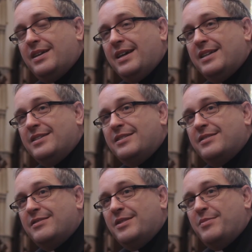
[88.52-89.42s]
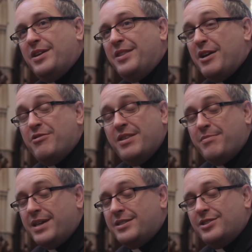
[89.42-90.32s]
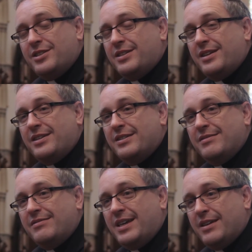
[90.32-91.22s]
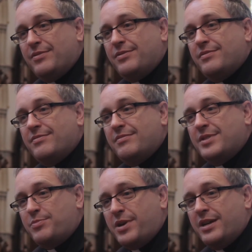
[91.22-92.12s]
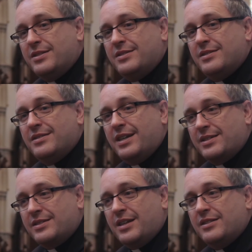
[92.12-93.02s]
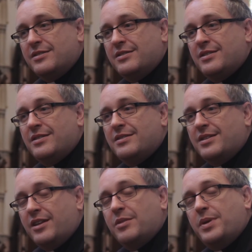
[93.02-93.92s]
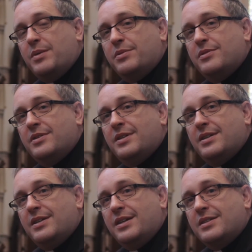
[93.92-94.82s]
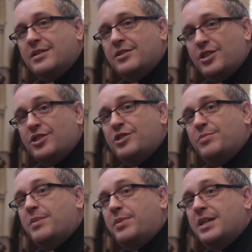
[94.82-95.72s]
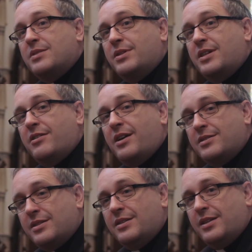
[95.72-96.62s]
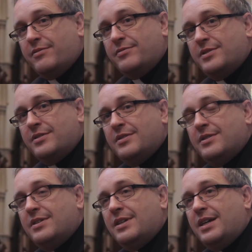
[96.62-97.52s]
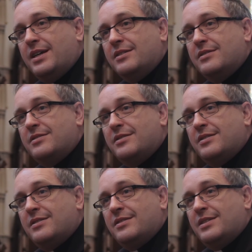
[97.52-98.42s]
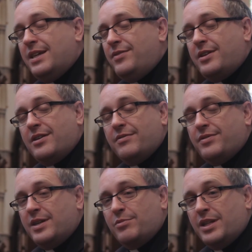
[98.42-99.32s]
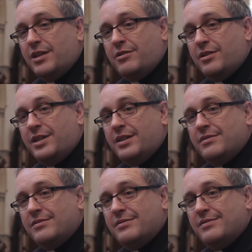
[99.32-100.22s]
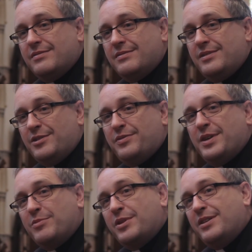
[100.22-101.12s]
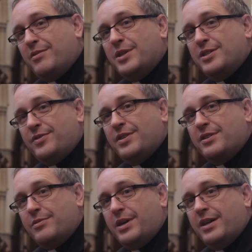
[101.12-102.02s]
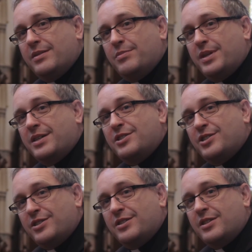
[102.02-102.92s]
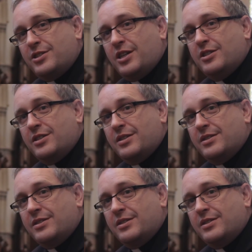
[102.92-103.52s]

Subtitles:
And the only message that I can give, spread, extend to other people is that church should be a place where you're utterly loved. And if you can't find one locally, you'll find one not much further away, because churches are changing